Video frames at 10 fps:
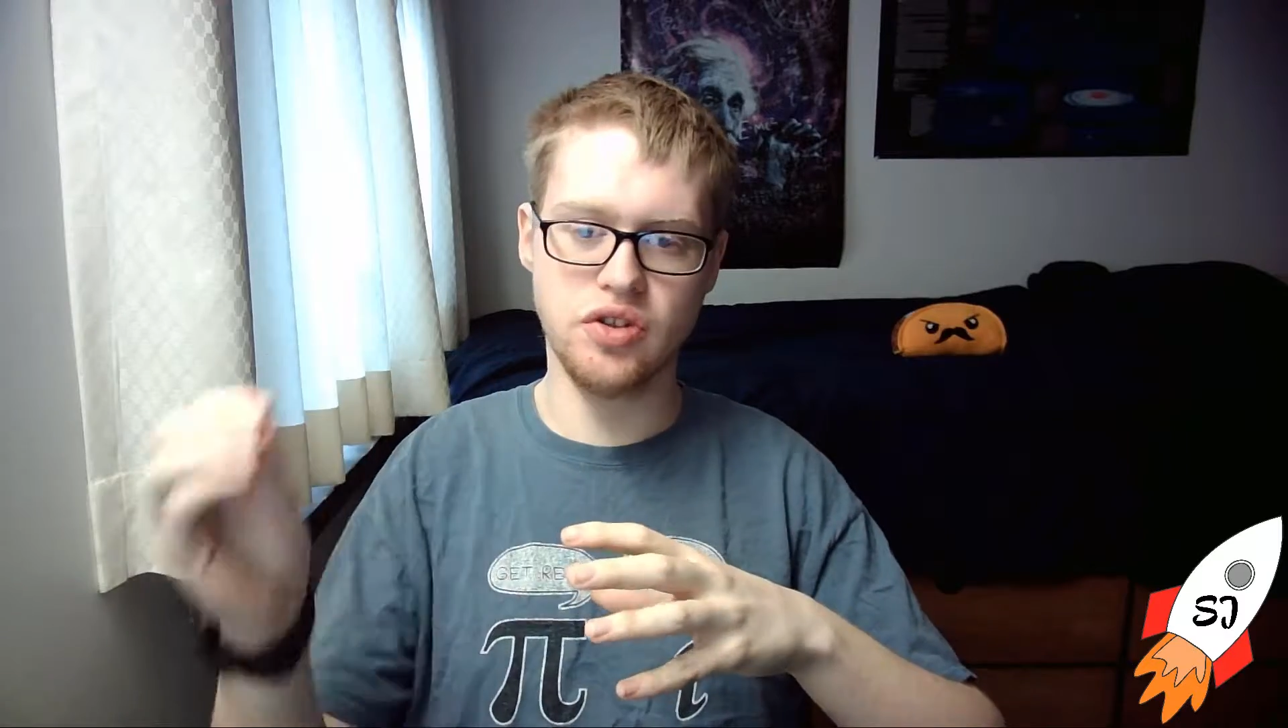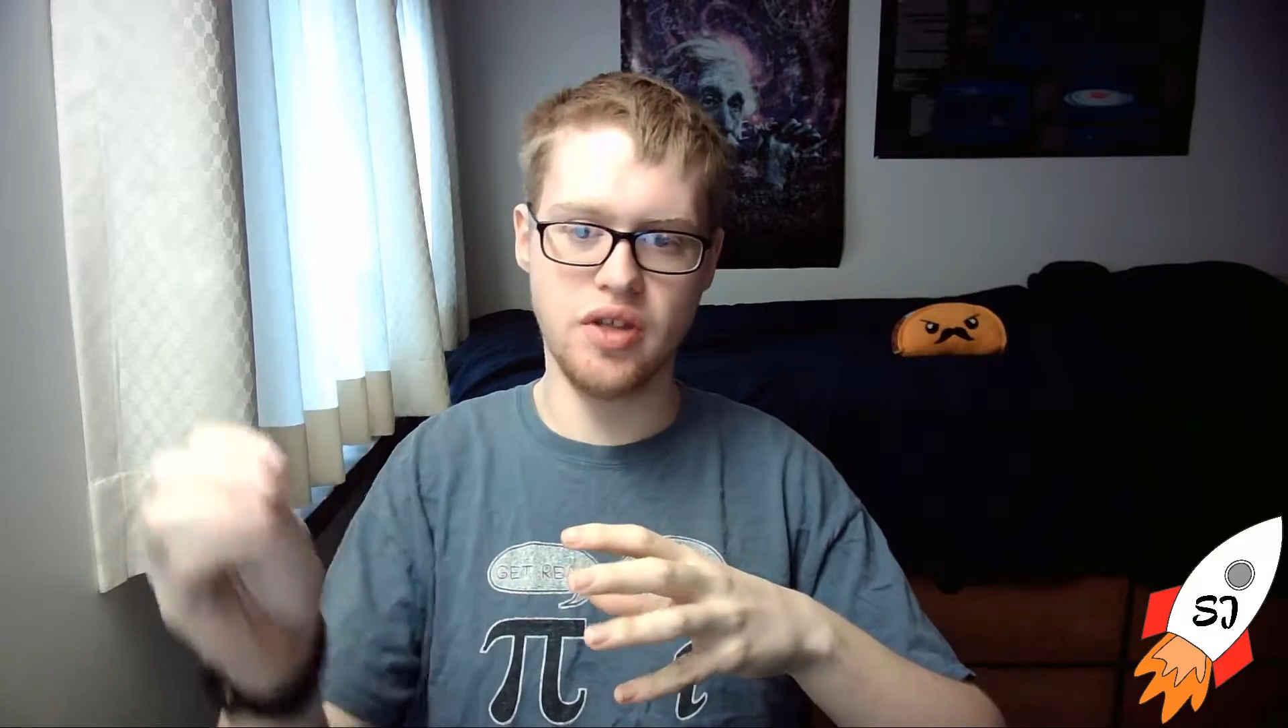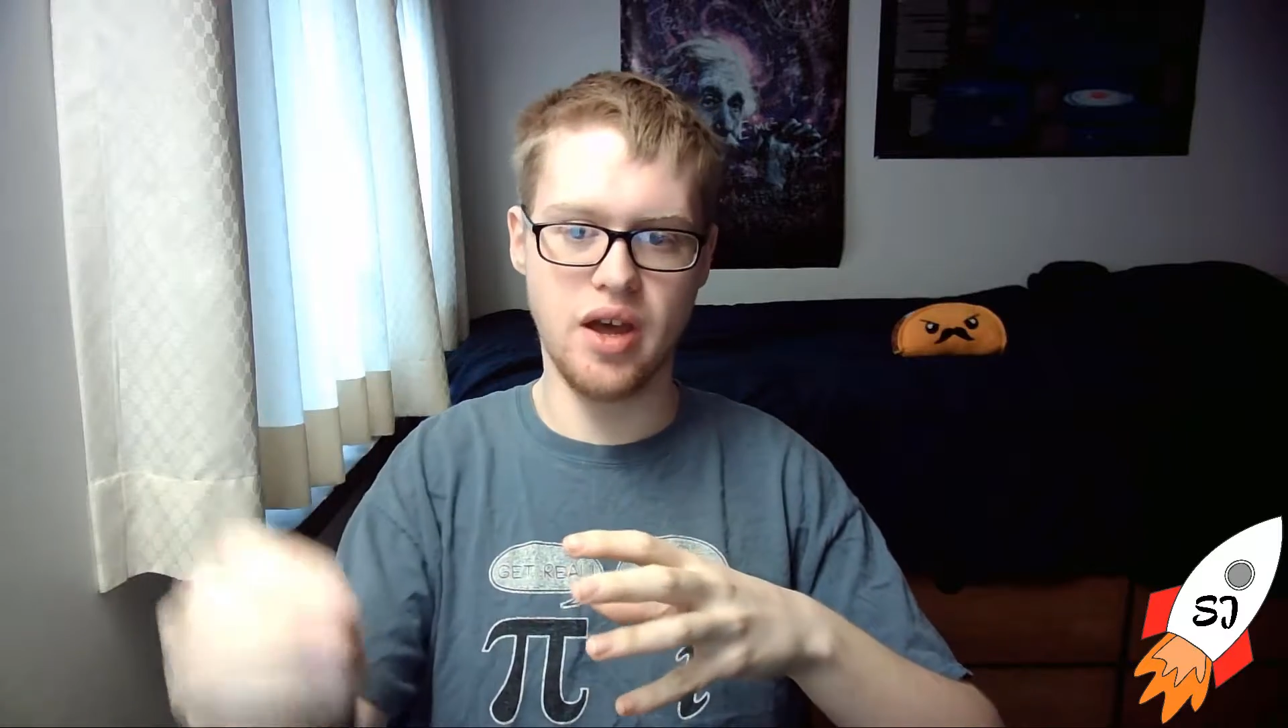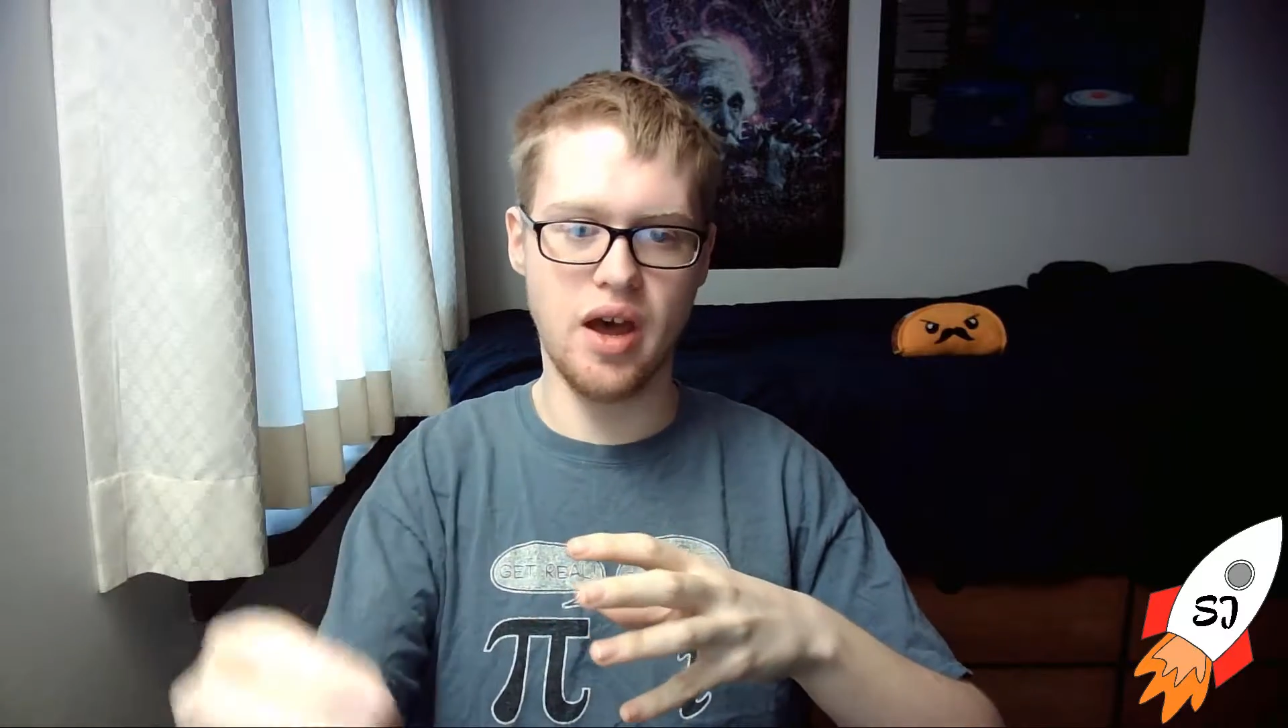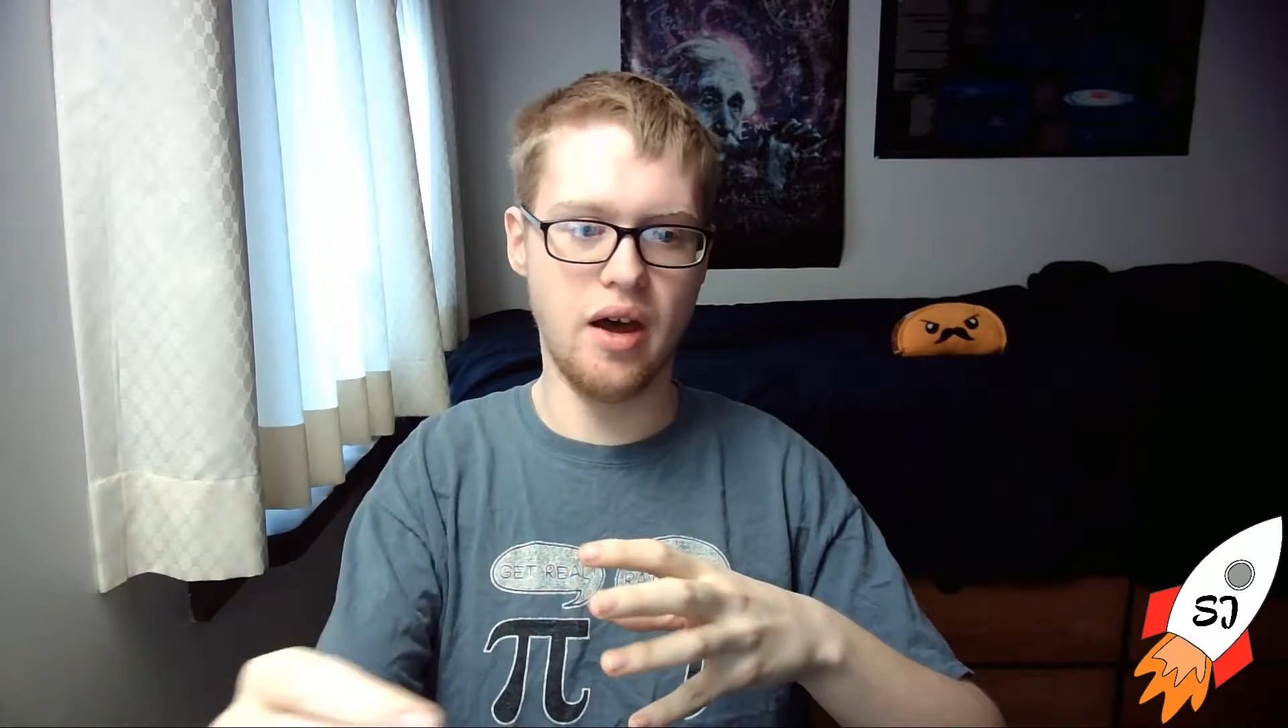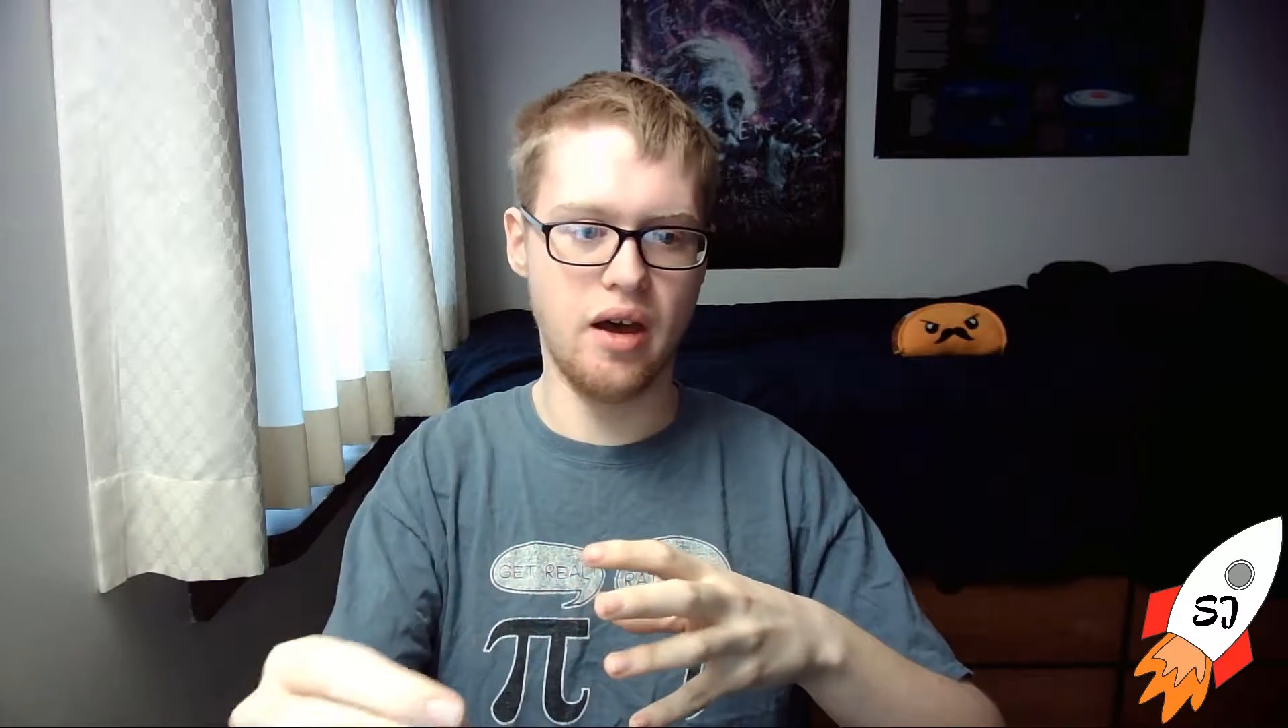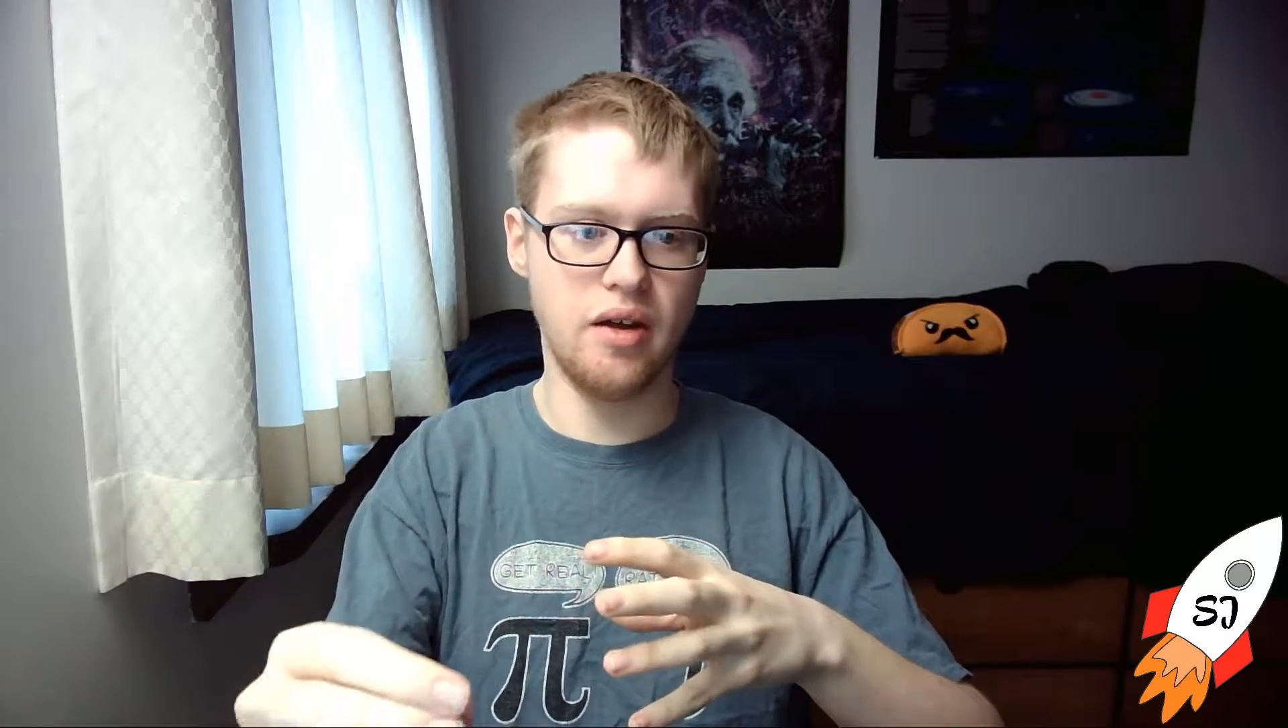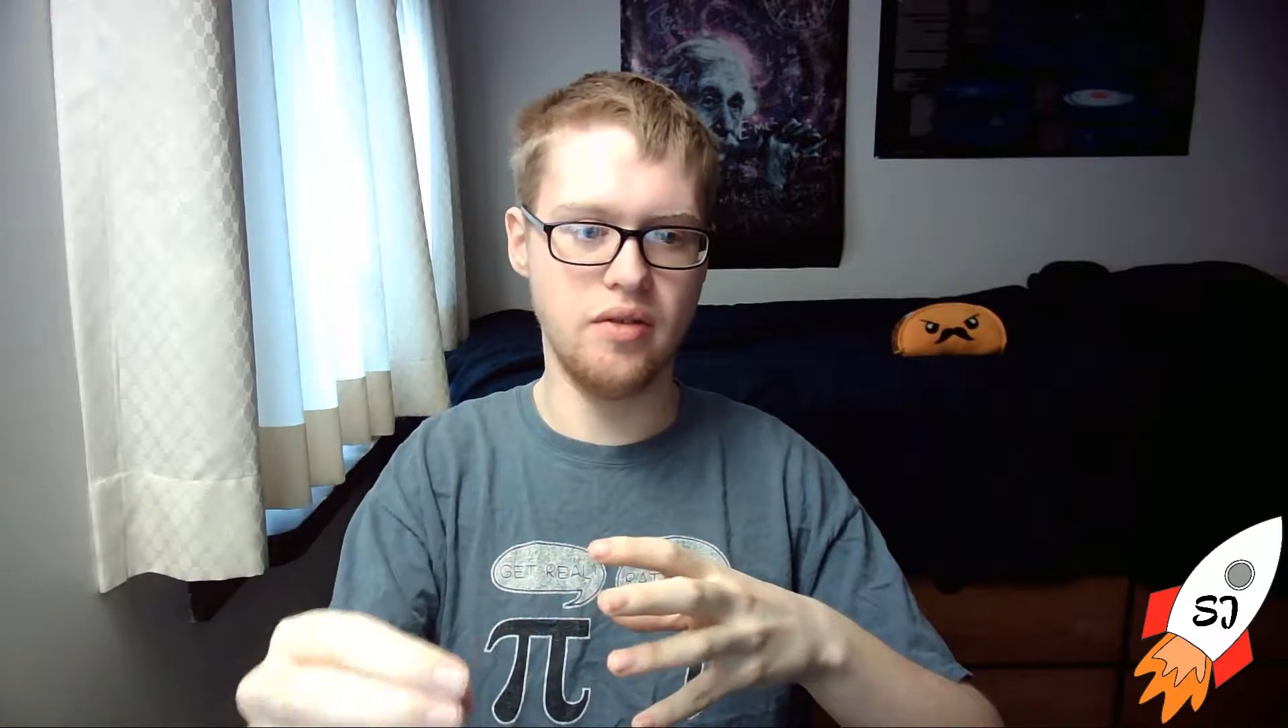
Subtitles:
that